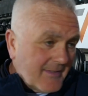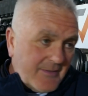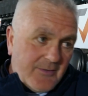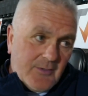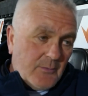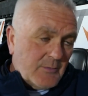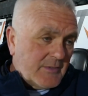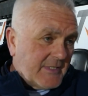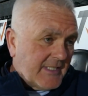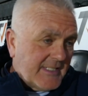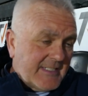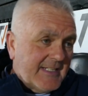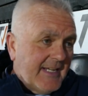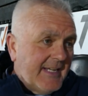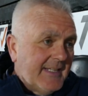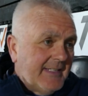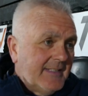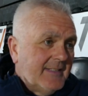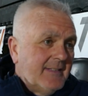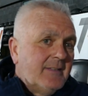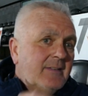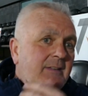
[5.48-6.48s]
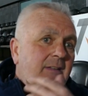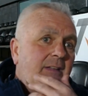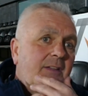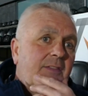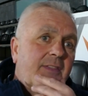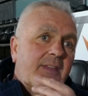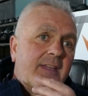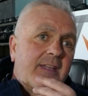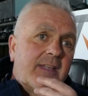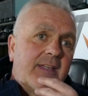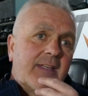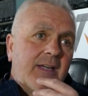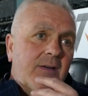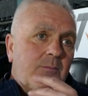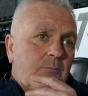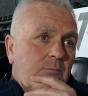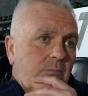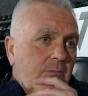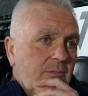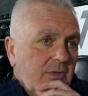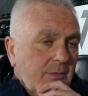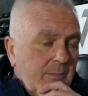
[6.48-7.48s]
I think,
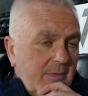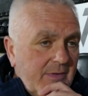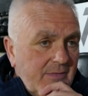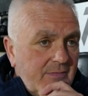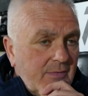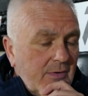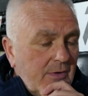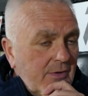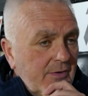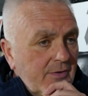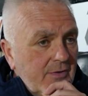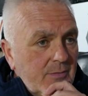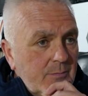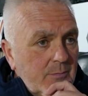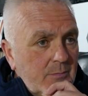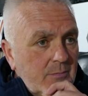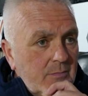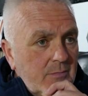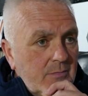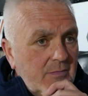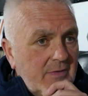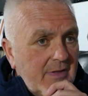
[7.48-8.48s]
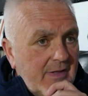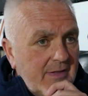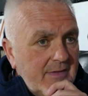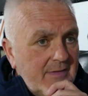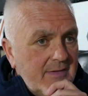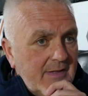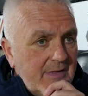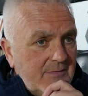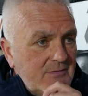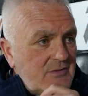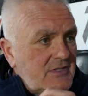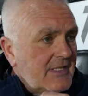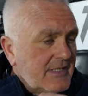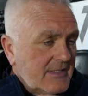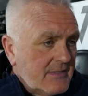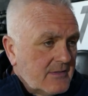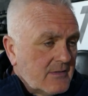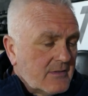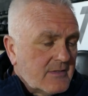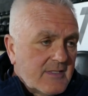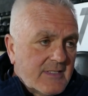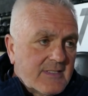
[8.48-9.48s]
to be fair to them, they've changed
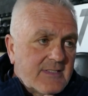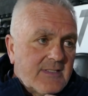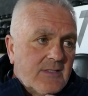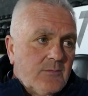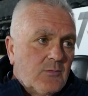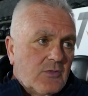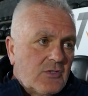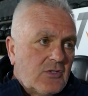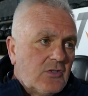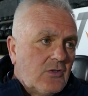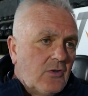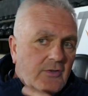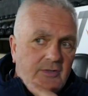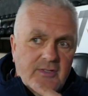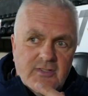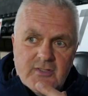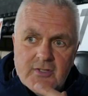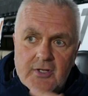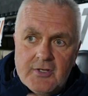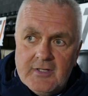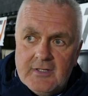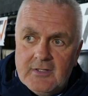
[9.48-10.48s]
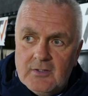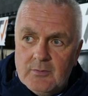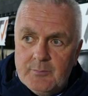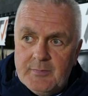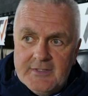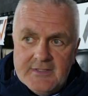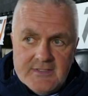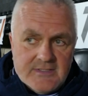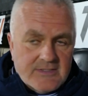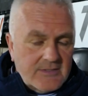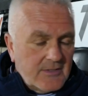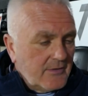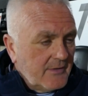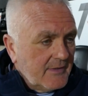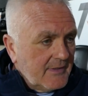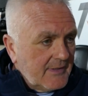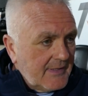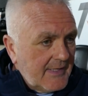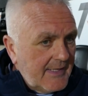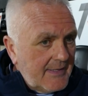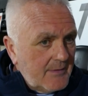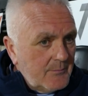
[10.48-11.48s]
their system, which caught us out a little bit at the start
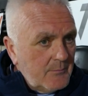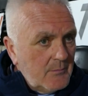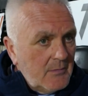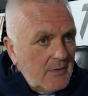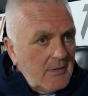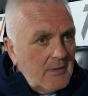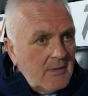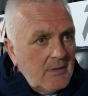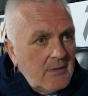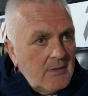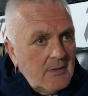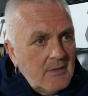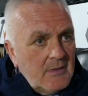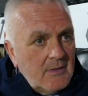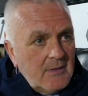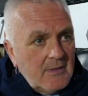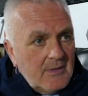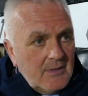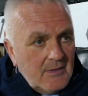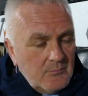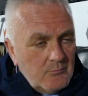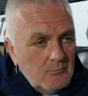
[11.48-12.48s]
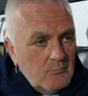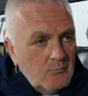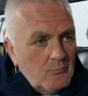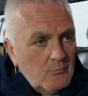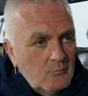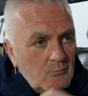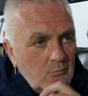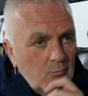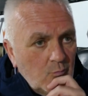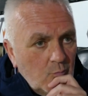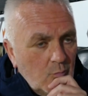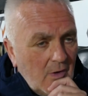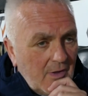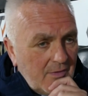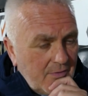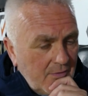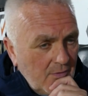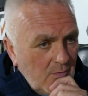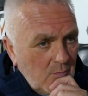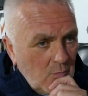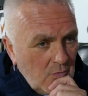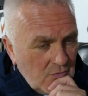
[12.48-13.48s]
of the game. I
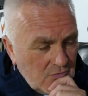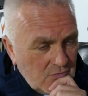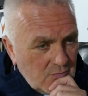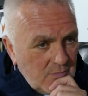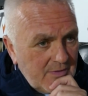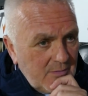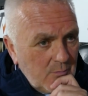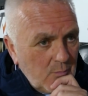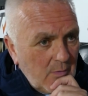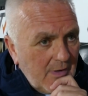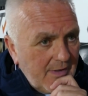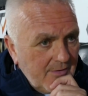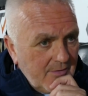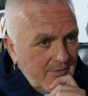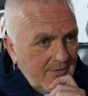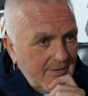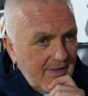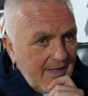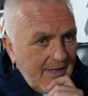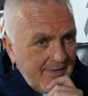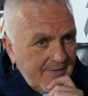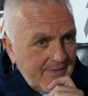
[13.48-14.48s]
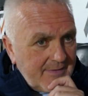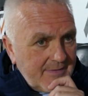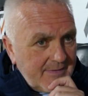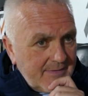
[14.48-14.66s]
thought once we'd weathered that,